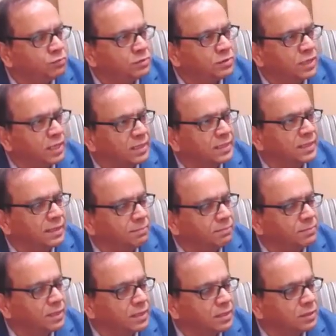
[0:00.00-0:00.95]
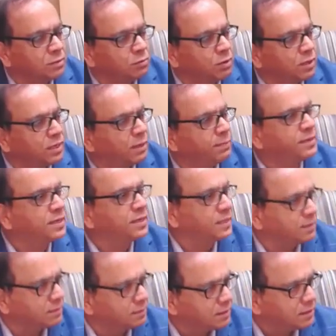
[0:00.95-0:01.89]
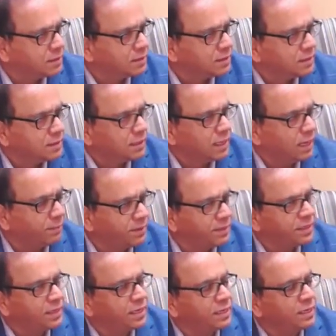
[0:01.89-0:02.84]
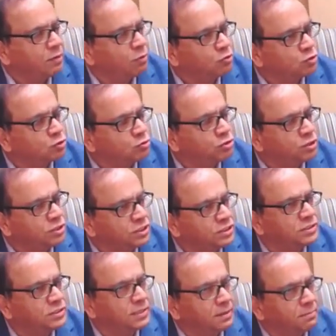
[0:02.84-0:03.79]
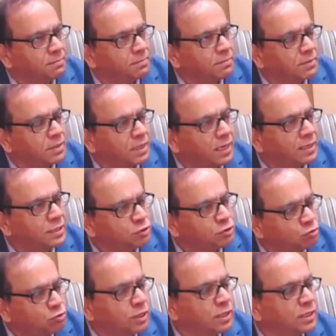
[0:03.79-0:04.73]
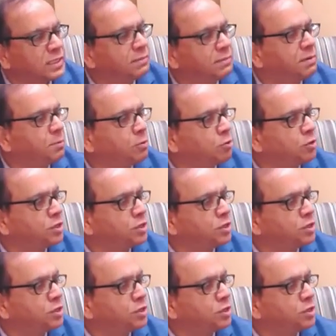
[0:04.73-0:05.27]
tell them that you are American, and also teach them and educate them about